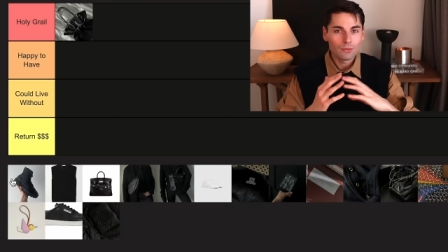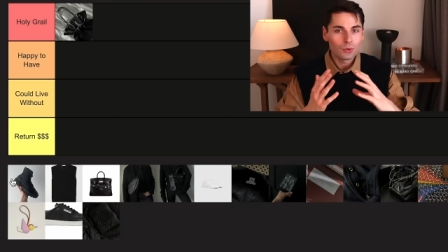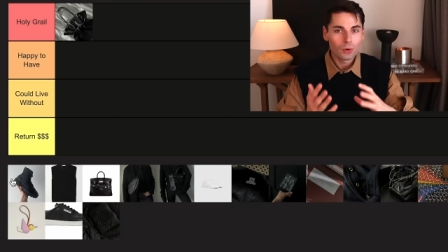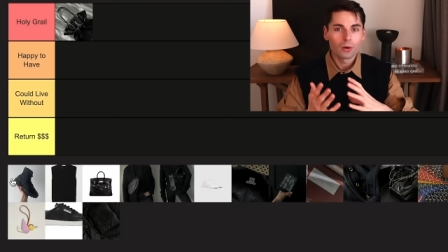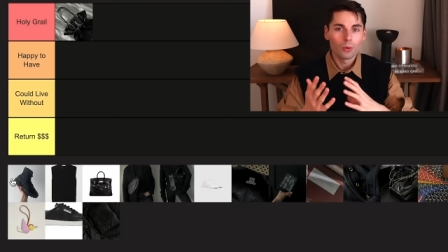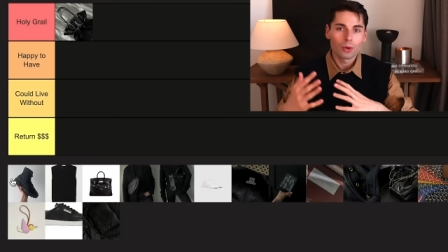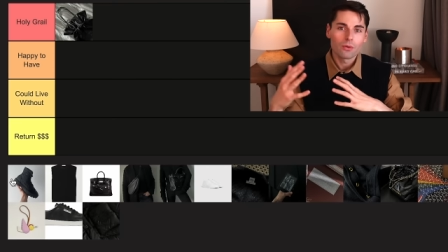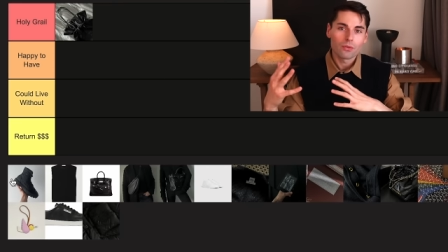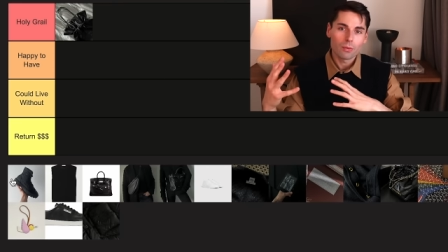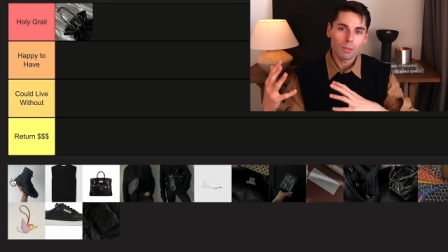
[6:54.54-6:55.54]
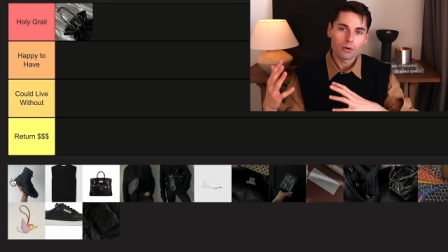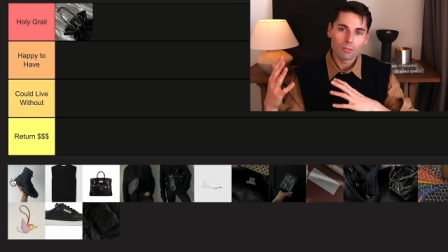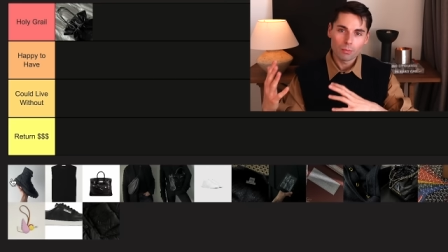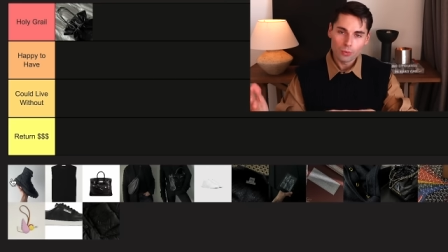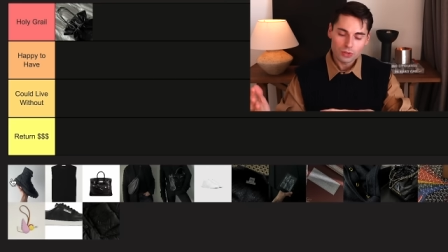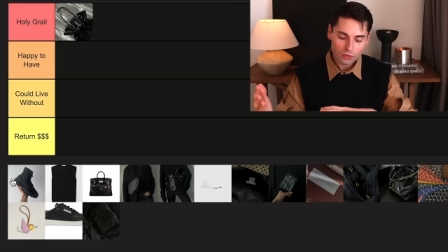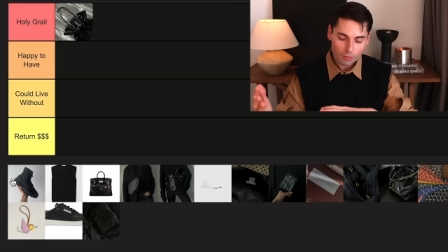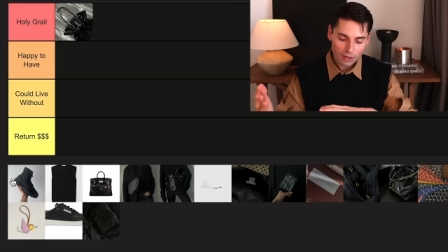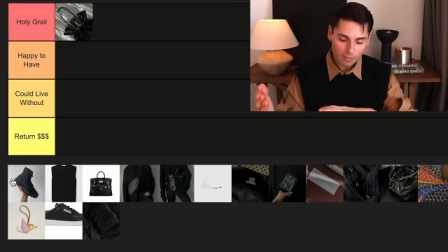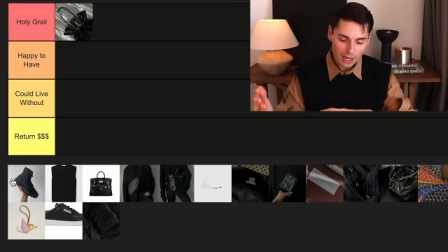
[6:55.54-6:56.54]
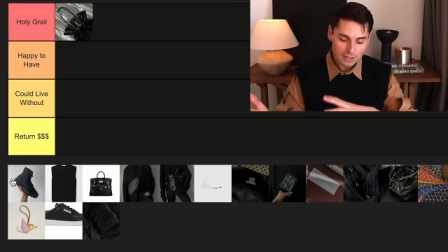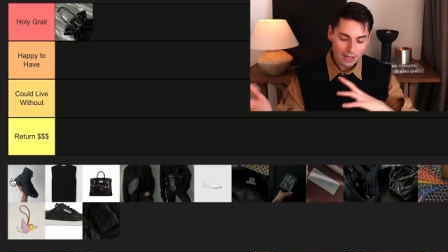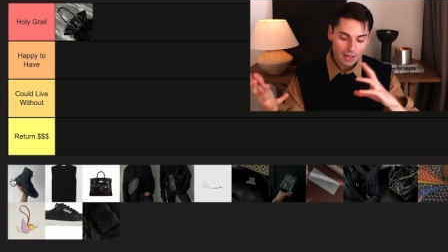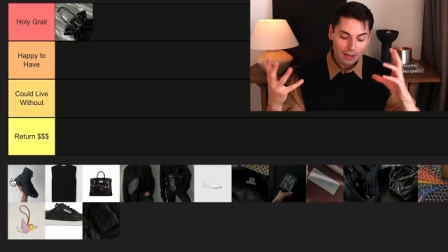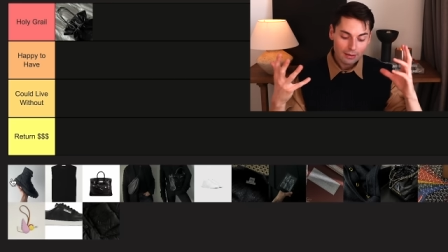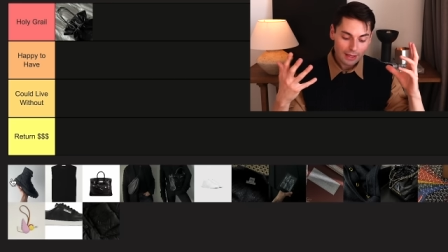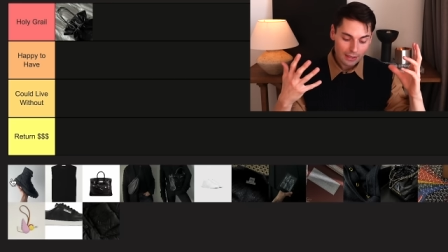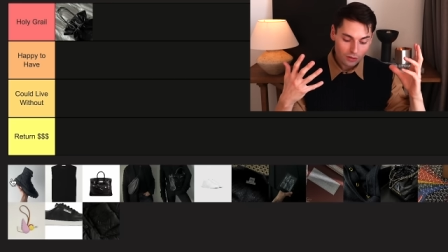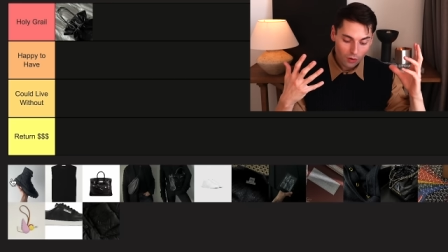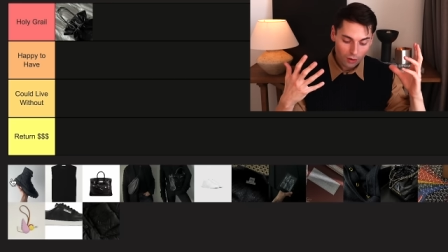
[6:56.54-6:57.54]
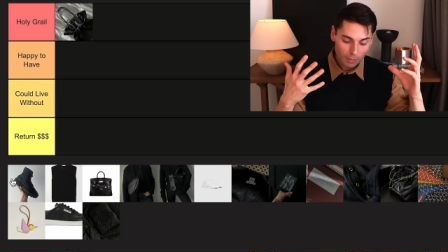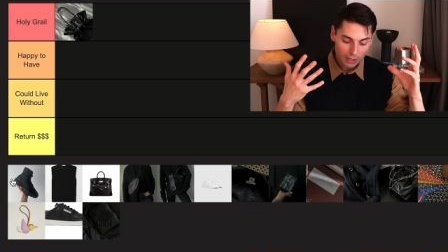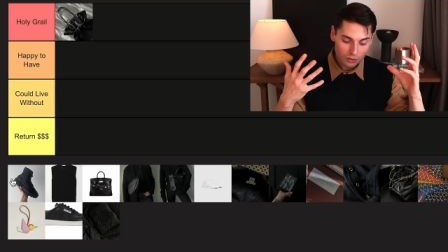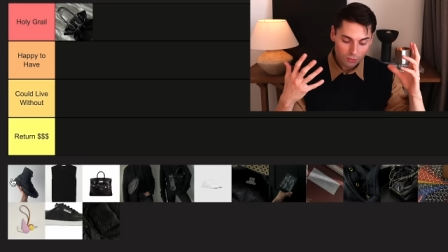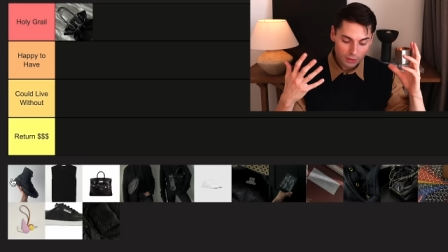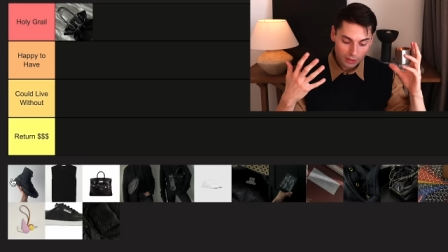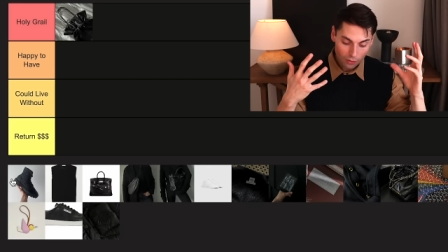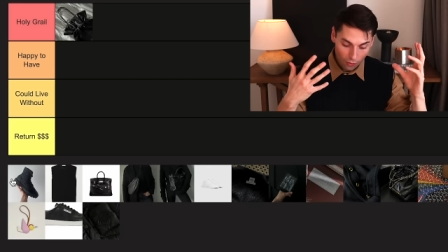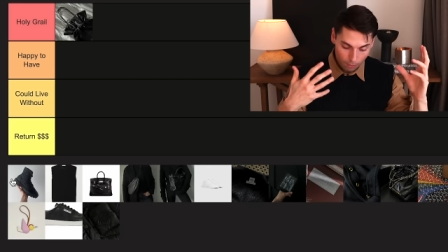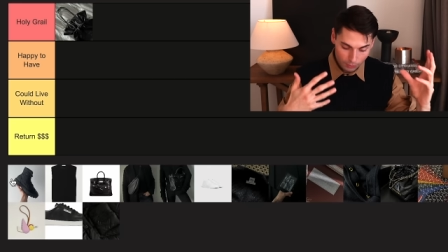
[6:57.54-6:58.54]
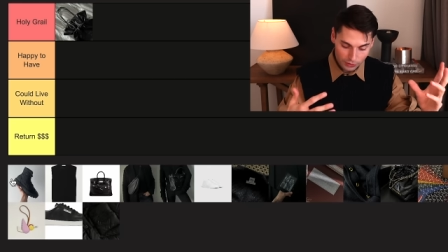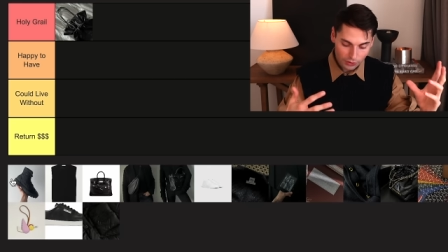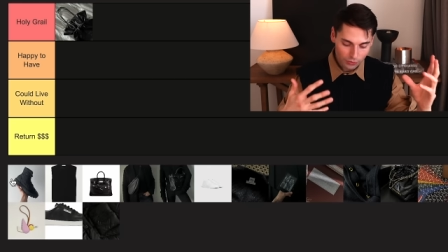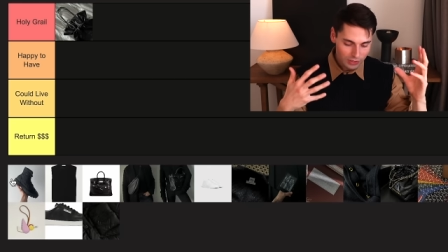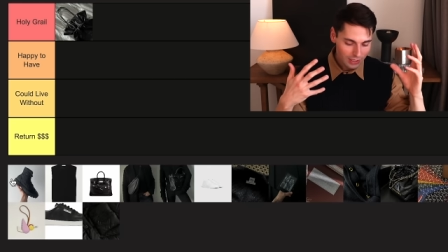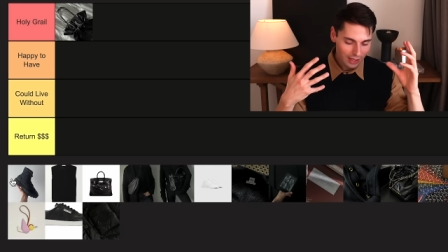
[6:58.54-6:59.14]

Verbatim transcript: if you are looking for a pair of boots from Hermes, that are meant to be abused